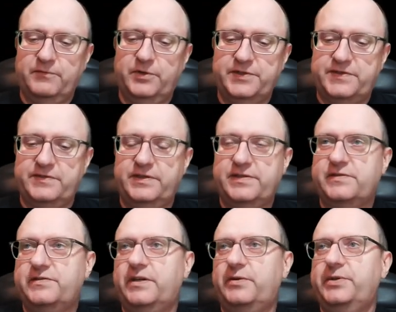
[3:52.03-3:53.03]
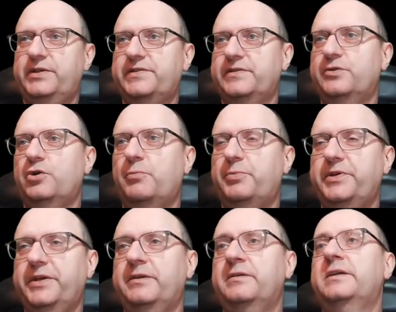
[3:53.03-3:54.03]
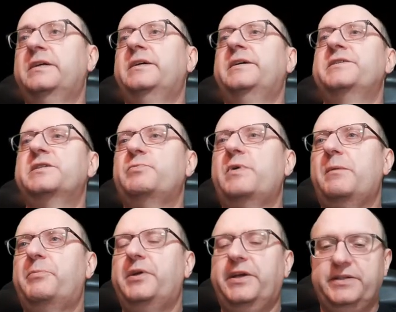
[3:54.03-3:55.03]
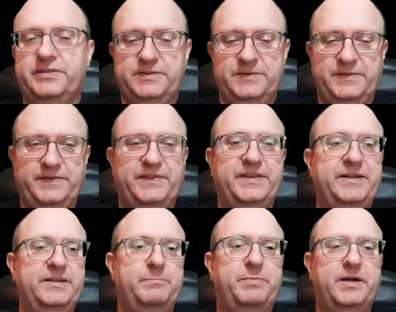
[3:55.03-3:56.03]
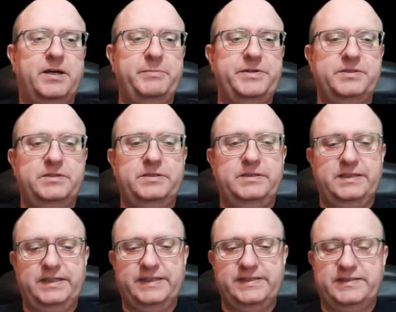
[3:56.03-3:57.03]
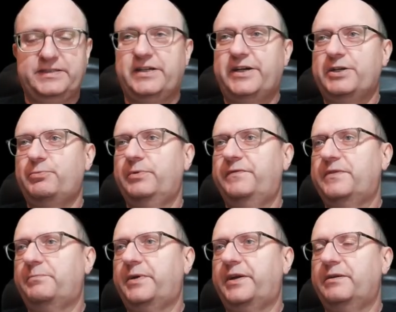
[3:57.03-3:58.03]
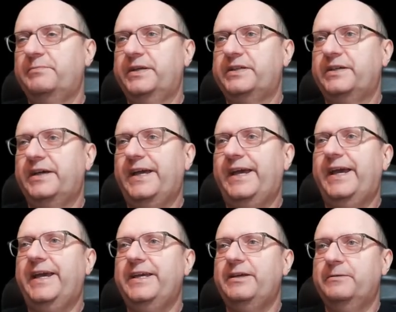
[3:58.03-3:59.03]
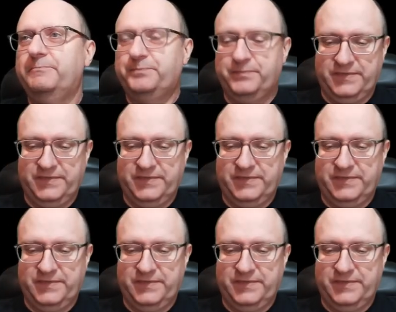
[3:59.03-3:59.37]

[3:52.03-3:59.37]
What's necessary is an opening square bracket, then the parameter. Let's start with the parameter A.